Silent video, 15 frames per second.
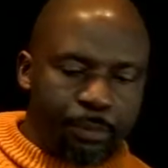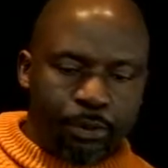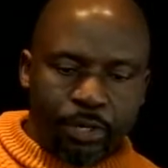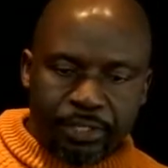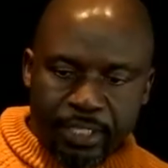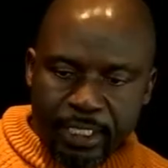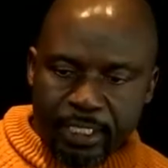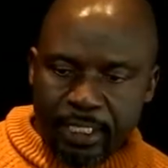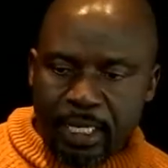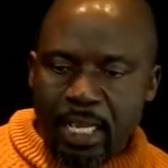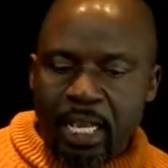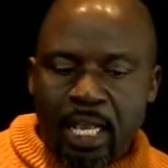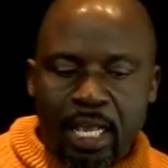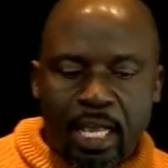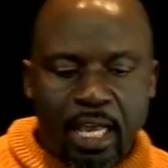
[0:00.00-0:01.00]
process,
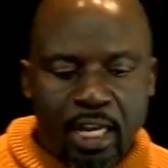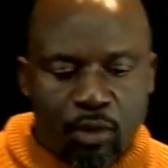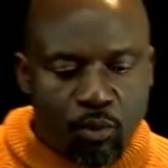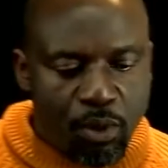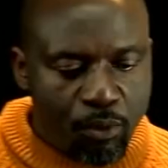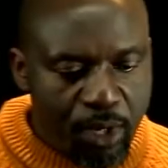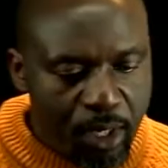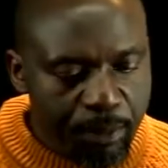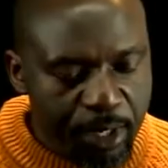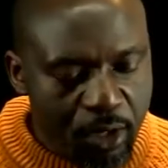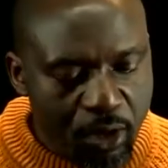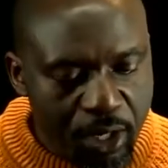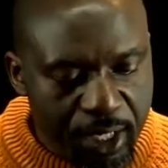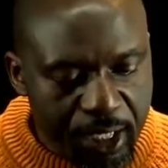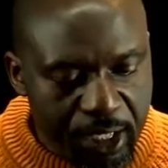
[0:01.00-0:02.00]
and we will be
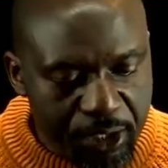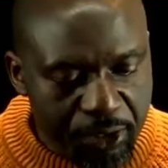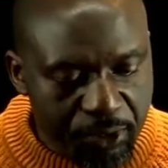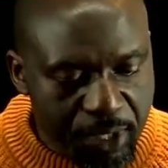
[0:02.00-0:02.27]
going into